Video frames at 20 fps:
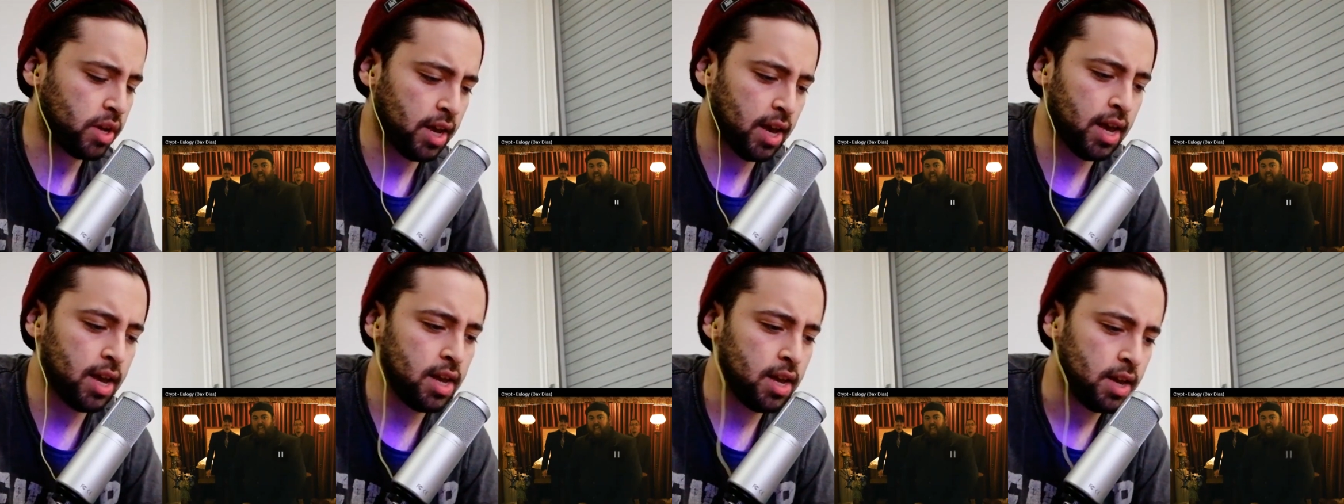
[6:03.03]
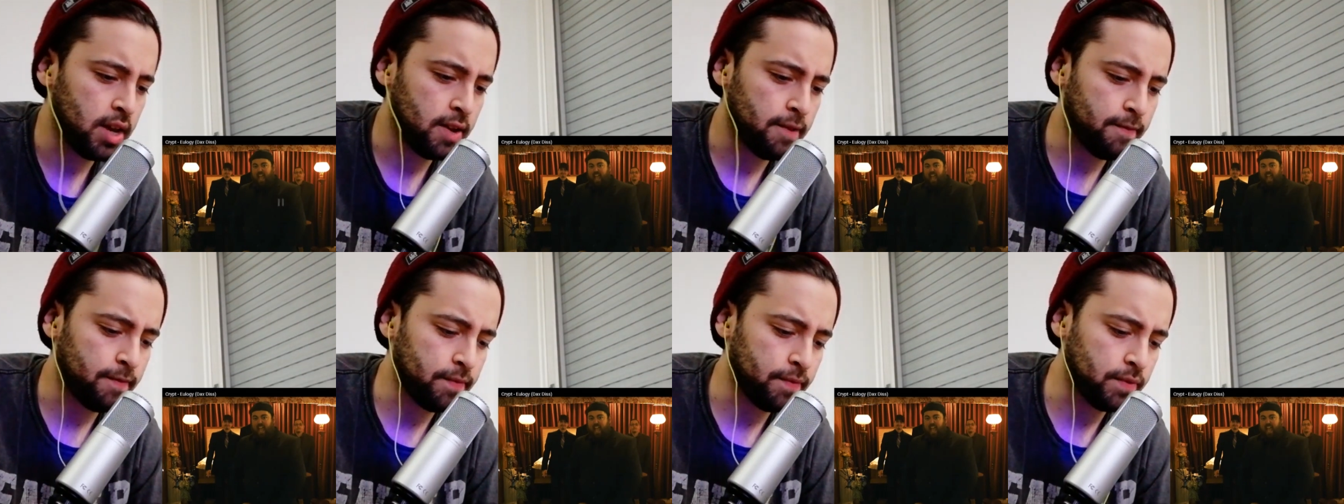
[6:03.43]

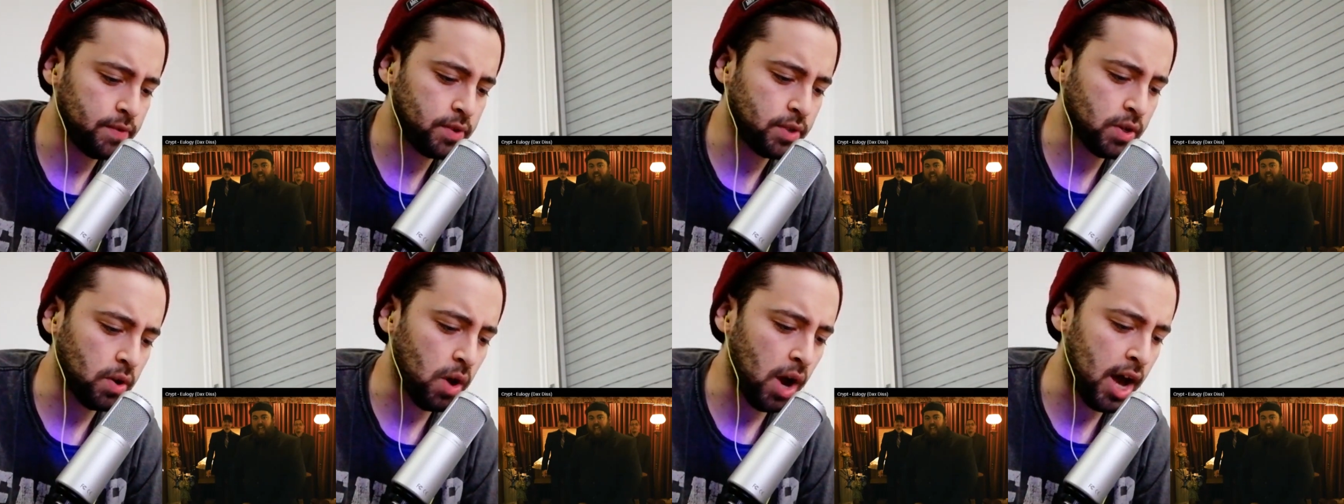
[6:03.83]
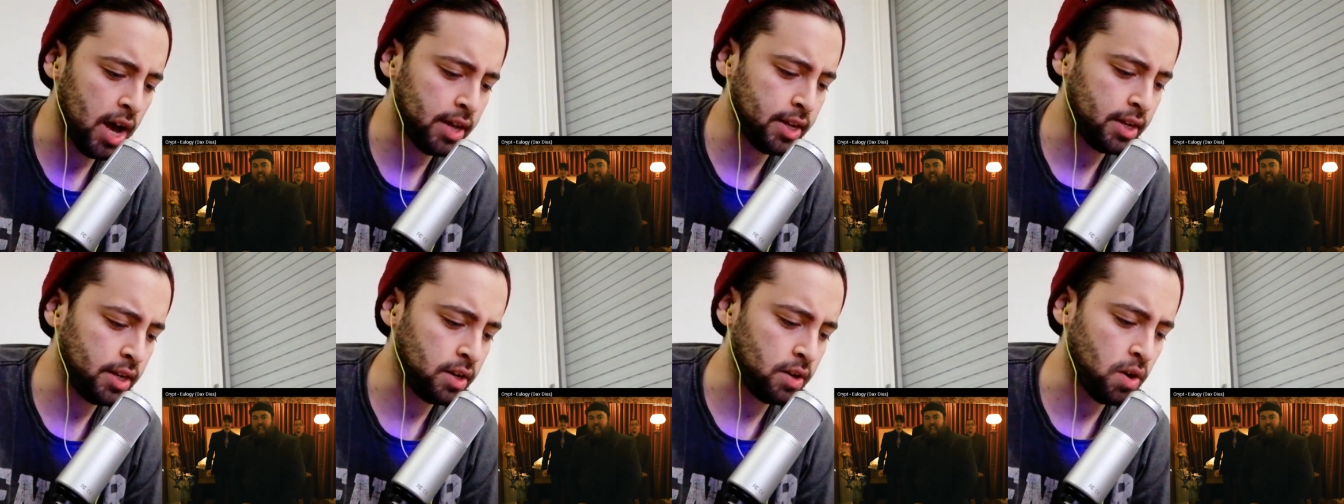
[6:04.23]
Okay,
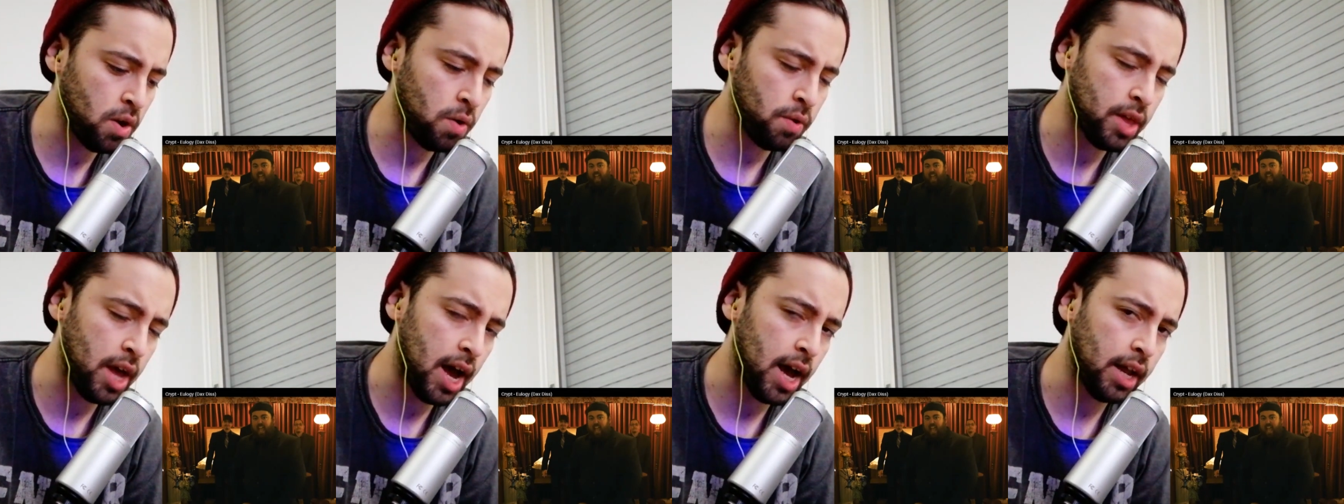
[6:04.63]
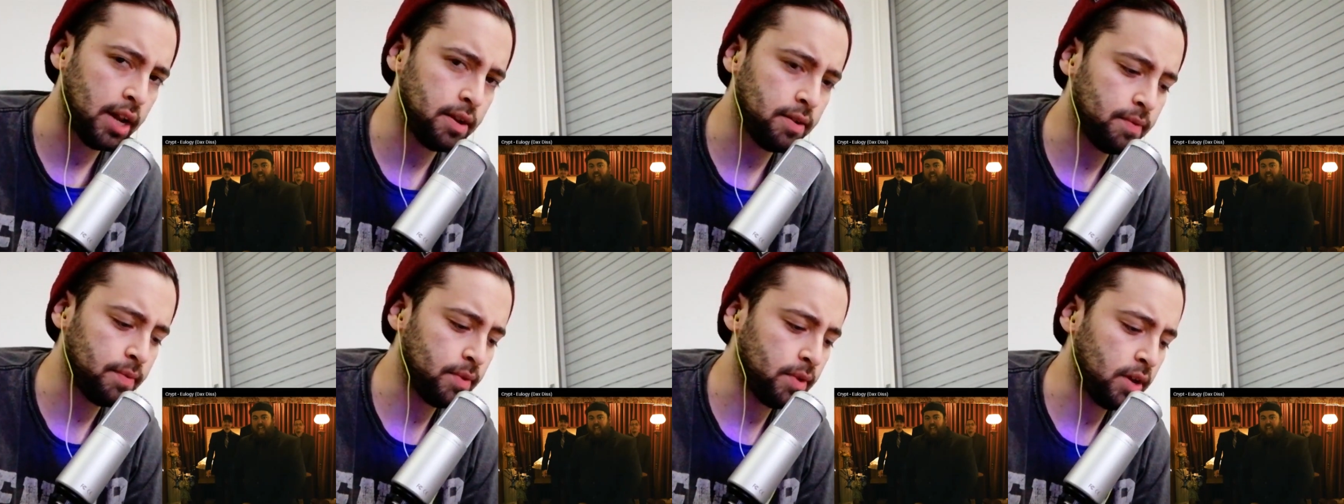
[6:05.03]
so I didn't know
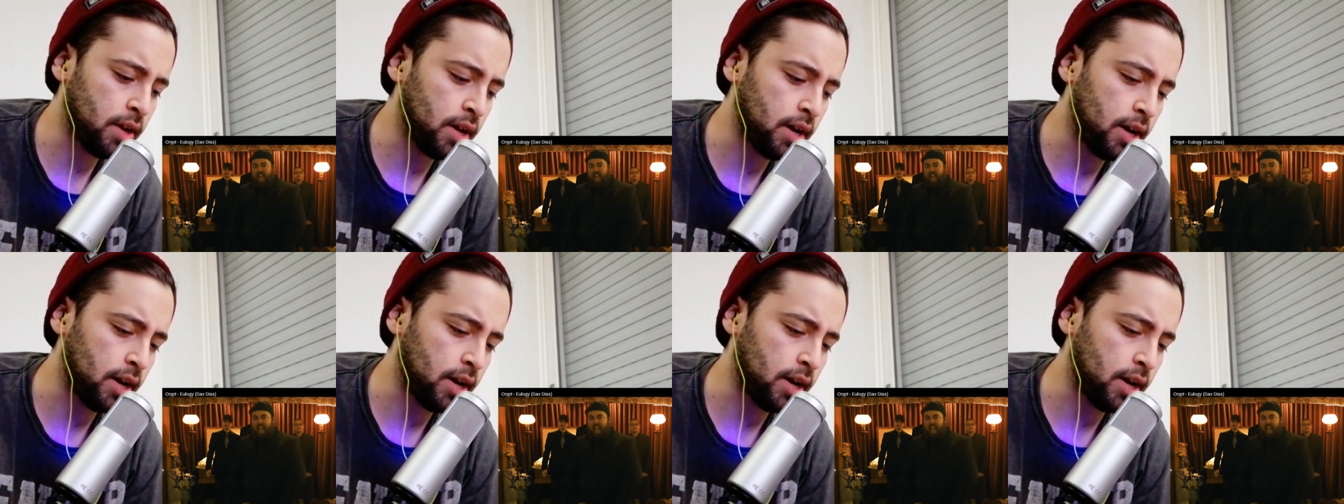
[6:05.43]
that.